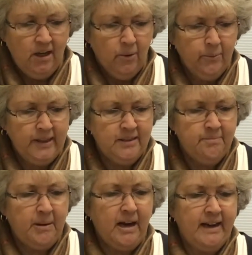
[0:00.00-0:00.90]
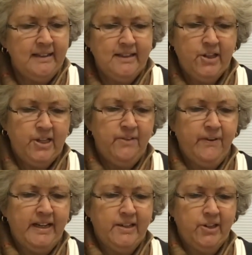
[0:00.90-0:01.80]
written by let's see if
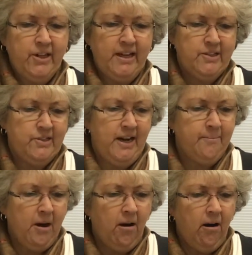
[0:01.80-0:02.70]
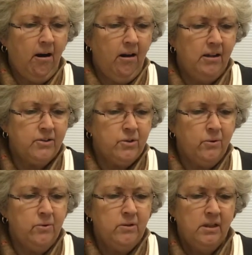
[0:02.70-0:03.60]
I can say his name
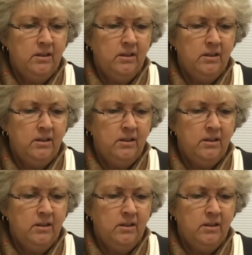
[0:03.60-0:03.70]
Aldo